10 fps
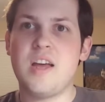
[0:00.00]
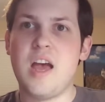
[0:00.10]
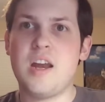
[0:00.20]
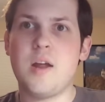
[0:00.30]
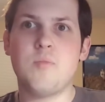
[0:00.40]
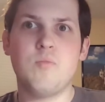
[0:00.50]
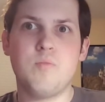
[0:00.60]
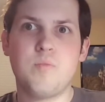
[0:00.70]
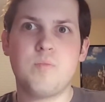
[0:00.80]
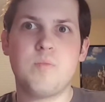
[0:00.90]
and
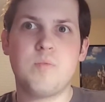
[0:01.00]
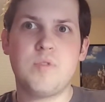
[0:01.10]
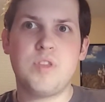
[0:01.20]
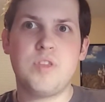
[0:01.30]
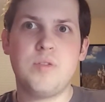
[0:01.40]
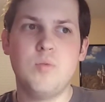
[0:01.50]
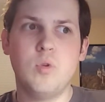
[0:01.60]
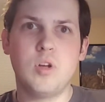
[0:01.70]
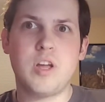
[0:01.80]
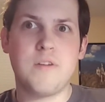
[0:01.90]
I'm
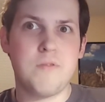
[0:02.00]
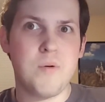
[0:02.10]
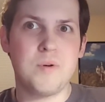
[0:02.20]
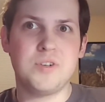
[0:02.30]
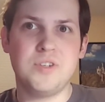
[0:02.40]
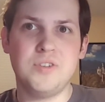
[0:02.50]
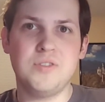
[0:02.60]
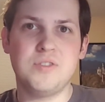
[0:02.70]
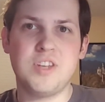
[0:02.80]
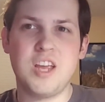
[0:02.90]
looking forward
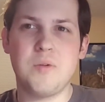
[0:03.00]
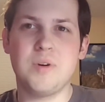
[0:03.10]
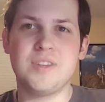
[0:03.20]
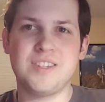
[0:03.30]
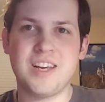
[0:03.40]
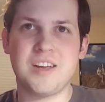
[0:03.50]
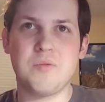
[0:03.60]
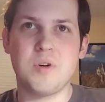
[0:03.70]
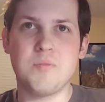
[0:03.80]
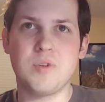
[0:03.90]
to seeing what the
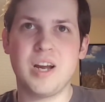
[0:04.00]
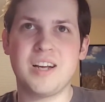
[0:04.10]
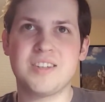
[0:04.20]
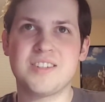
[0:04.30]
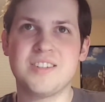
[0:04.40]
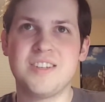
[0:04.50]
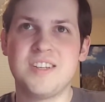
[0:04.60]
second one brings.